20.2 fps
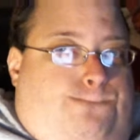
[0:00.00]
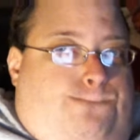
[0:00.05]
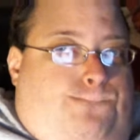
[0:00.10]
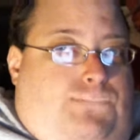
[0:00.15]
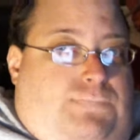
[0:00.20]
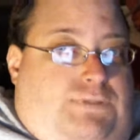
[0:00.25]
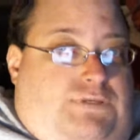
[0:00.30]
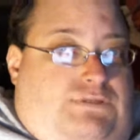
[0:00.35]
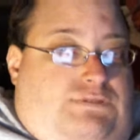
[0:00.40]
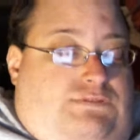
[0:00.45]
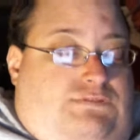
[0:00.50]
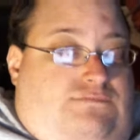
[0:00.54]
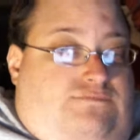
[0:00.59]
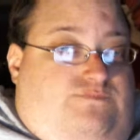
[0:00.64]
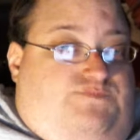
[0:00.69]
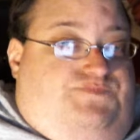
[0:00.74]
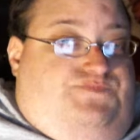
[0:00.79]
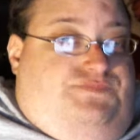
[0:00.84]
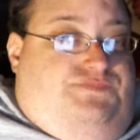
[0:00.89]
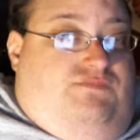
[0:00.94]
but
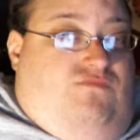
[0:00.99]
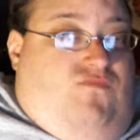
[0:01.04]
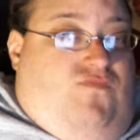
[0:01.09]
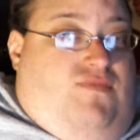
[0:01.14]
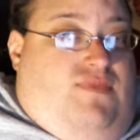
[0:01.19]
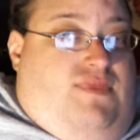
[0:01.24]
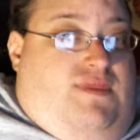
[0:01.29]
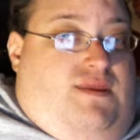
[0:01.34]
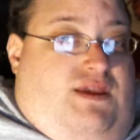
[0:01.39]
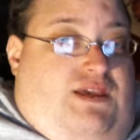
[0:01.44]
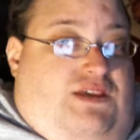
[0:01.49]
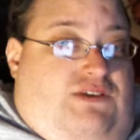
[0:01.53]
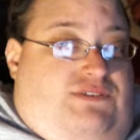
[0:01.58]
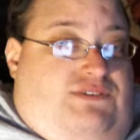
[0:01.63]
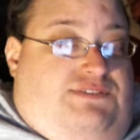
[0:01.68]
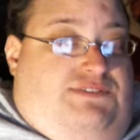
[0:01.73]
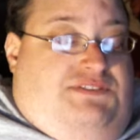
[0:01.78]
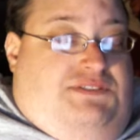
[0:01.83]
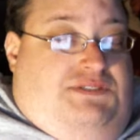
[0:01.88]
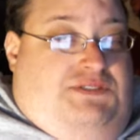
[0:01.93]
I
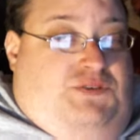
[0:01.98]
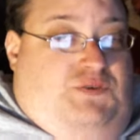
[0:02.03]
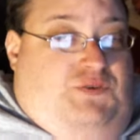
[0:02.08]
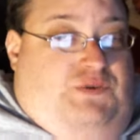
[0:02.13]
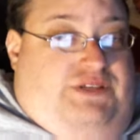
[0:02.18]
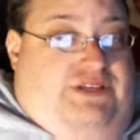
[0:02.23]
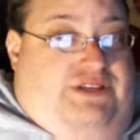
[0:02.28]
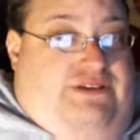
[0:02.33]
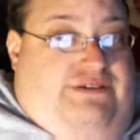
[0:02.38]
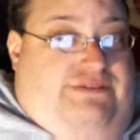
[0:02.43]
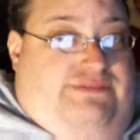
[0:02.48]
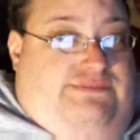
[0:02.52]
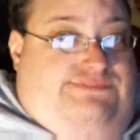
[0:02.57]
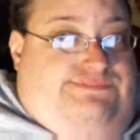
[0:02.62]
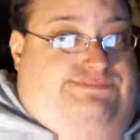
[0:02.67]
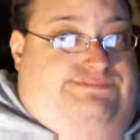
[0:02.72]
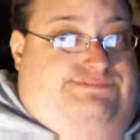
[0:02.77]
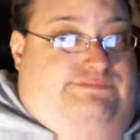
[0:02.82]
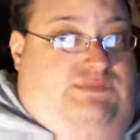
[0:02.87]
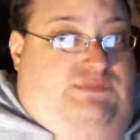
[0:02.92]
honestly don't care
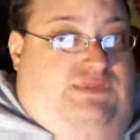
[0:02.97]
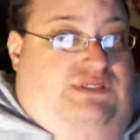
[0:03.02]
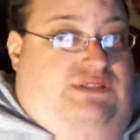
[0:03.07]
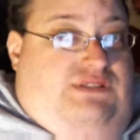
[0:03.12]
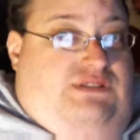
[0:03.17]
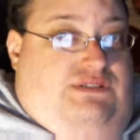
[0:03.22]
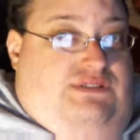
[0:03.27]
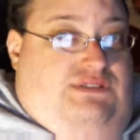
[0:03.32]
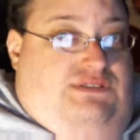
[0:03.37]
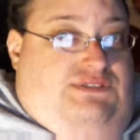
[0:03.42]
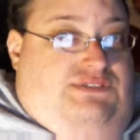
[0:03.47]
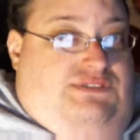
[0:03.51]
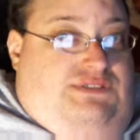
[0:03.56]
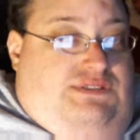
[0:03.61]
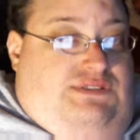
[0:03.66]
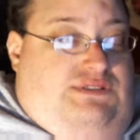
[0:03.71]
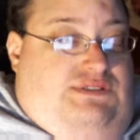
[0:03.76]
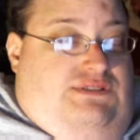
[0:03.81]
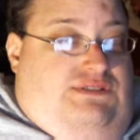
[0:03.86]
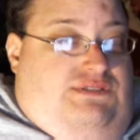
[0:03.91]
because
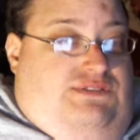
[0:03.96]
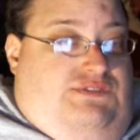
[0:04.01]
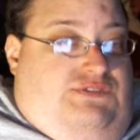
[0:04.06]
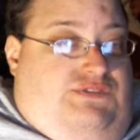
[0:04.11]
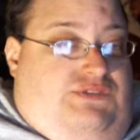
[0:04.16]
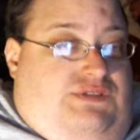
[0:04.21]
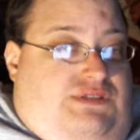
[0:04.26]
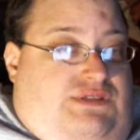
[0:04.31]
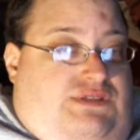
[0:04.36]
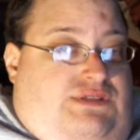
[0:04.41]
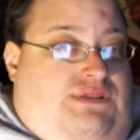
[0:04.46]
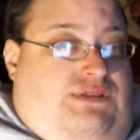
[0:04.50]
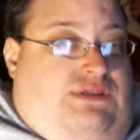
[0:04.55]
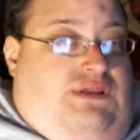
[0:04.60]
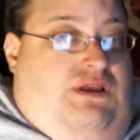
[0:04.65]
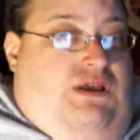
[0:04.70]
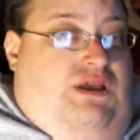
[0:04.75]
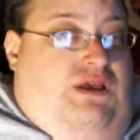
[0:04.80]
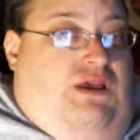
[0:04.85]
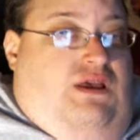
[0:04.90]
it is the
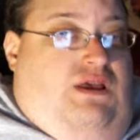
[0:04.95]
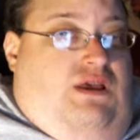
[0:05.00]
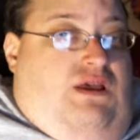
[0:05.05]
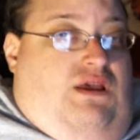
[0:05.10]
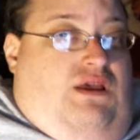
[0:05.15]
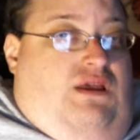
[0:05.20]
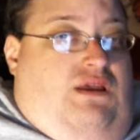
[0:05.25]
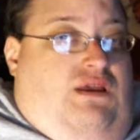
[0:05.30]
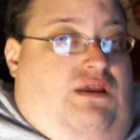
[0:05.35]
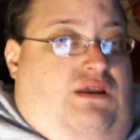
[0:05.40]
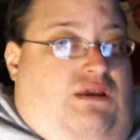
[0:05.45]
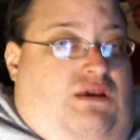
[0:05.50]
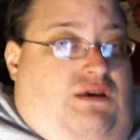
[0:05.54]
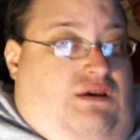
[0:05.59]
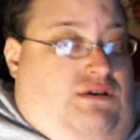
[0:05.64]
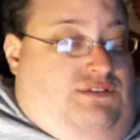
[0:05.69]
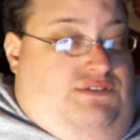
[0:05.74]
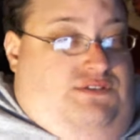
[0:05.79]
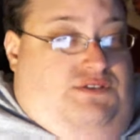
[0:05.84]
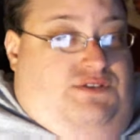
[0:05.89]

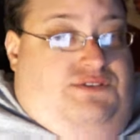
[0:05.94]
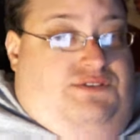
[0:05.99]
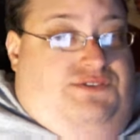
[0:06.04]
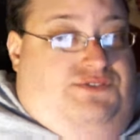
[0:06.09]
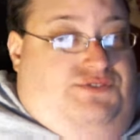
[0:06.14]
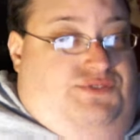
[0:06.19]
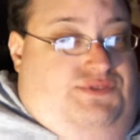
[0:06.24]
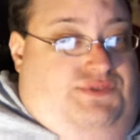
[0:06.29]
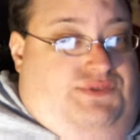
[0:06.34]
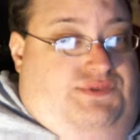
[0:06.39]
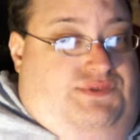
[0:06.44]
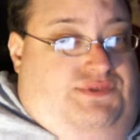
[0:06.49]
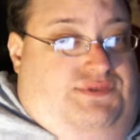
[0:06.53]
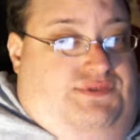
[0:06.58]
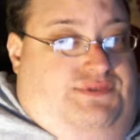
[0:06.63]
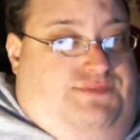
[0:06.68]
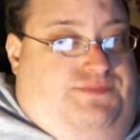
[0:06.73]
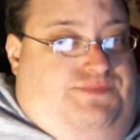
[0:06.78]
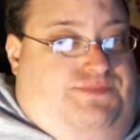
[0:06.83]
God's honest truth.